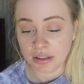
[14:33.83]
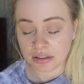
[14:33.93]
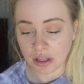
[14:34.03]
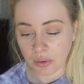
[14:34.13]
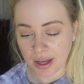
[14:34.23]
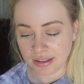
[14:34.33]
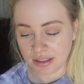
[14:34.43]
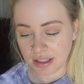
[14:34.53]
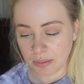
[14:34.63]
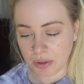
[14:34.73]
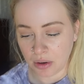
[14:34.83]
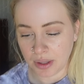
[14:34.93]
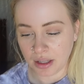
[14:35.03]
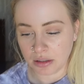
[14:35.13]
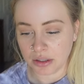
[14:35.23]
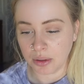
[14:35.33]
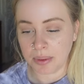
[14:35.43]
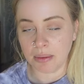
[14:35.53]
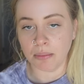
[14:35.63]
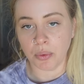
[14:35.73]
So I did keep going a little
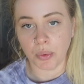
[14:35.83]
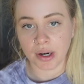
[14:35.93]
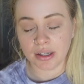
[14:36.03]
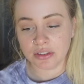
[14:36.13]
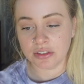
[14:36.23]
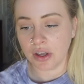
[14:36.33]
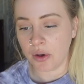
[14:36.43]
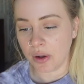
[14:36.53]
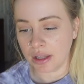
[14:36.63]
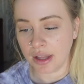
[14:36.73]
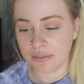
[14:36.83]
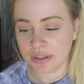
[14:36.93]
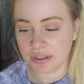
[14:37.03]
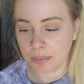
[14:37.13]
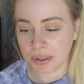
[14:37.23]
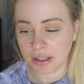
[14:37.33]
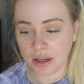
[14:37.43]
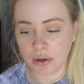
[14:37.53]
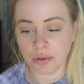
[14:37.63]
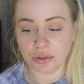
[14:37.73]
bit more. So 11
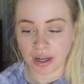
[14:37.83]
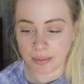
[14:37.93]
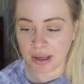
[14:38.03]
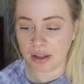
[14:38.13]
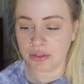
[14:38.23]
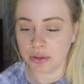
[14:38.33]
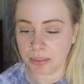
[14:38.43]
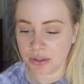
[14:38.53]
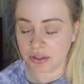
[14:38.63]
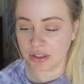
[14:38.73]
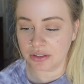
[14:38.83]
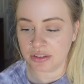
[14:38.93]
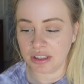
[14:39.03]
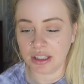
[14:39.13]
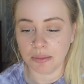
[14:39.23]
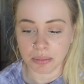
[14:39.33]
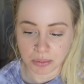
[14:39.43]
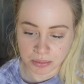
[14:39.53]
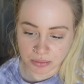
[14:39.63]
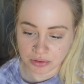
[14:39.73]
DPO, dry mouth, super thirsty,
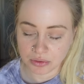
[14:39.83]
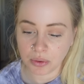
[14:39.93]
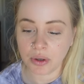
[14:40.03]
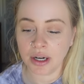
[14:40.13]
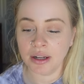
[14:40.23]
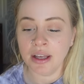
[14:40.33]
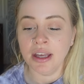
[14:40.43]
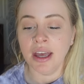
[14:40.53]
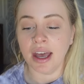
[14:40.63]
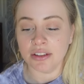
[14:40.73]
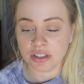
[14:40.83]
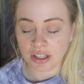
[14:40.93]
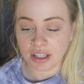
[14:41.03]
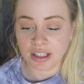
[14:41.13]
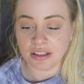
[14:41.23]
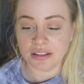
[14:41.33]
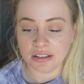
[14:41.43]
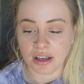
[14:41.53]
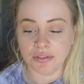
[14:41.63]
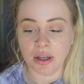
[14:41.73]
boobs restore. I started getting the
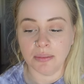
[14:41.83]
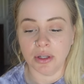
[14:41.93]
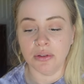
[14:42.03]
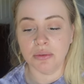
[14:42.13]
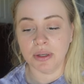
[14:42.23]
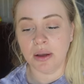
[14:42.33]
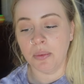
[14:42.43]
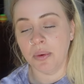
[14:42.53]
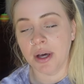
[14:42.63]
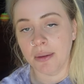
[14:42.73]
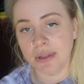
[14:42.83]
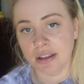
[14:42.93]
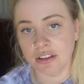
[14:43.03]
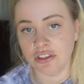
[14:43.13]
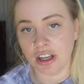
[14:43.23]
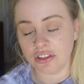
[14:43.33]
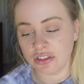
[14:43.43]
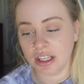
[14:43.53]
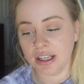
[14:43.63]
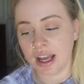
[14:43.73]
stuffed up nose when I woke up, the
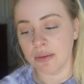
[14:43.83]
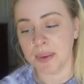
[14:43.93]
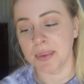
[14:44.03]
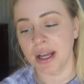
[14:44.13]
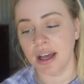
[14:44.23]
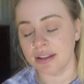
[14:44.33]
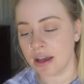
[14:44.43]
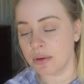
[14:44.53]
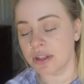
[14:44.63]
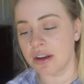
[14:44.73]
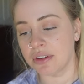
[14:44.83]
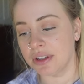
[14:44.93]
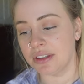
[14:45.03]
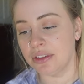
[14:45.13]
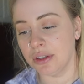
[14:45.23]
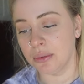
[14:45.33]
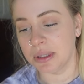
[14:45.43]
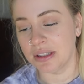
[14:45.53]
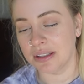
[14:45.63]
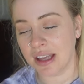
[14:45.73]
congestion. I remember I had that with Everly too,
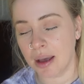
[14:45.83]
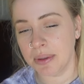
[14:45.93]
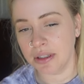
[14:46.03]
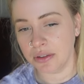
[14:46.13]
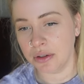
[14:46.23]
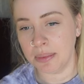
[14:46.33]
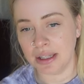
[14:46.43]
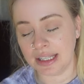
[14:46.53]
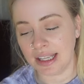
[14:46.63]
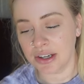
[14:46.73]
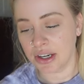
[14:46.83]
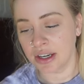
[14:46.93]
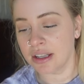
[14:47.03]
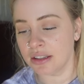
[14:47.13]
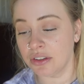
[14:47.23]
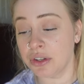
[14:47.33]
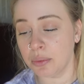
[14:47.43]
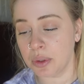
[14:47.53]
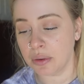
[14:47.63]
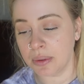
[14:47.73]
but this happened a little bit later in the
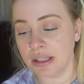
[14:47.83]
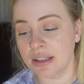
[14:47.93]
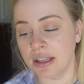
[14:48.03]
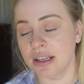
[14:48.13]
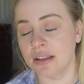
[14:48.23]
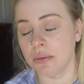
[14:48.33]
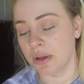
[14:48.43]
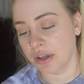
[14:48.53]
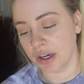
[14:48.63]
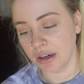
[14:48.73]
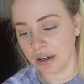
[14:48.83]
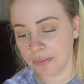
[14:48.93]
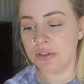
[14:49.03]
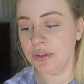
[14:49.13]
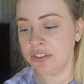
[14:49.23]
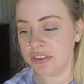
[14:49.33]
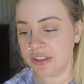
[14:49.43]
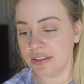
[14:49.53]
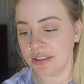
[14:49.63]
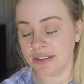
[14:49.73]
two week wait than it did with her. Food just
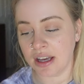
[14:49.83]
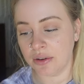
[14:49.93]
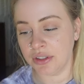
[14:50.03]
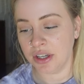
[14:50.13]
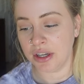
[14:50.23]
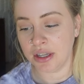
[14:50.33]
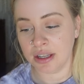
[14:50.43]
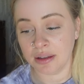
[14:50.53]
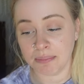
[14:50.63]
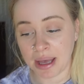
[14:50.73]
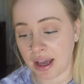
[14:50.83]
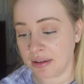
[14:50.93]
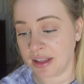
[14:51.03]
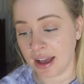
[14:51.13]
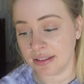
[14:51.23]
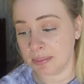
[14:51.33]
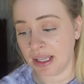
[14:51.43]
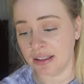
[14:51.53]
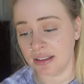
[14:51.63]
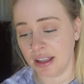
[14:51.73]
doesn't sound good, bad gas
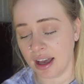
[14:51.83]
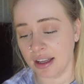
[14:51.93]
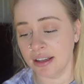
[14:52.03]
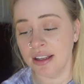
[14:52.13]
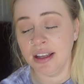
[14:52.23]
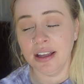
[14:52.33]
pains again.